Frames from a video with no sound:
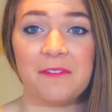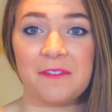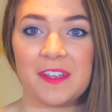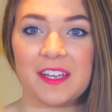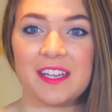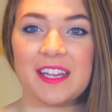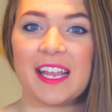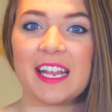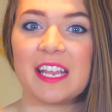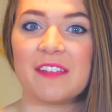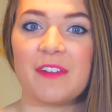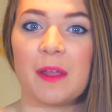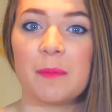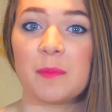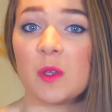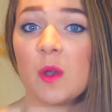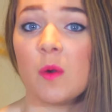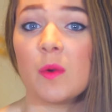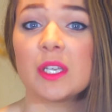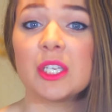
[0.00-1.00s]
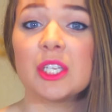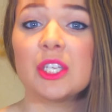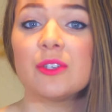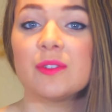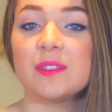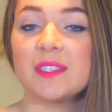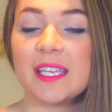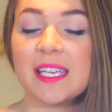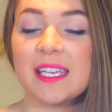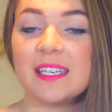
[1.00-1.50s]
feel like if I'm going to
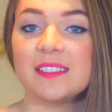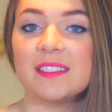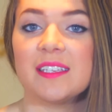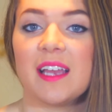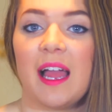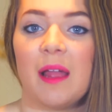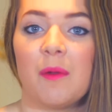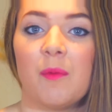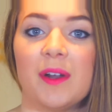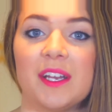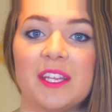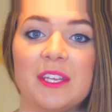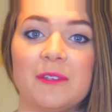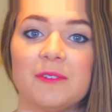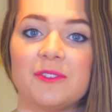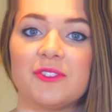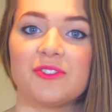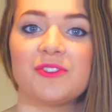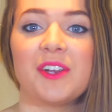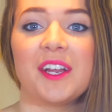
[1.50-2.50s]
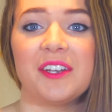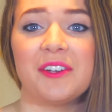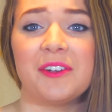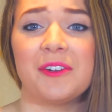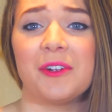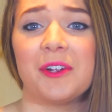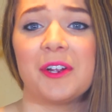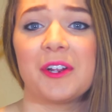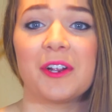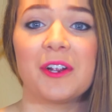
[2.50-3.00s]
use heat, I want to use
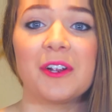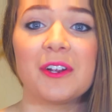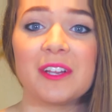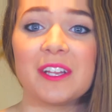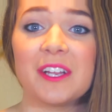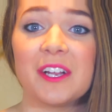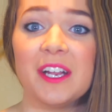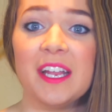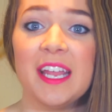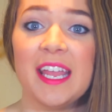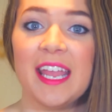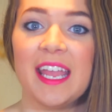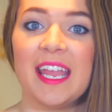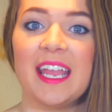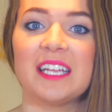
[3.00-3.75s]
straightener or a curler,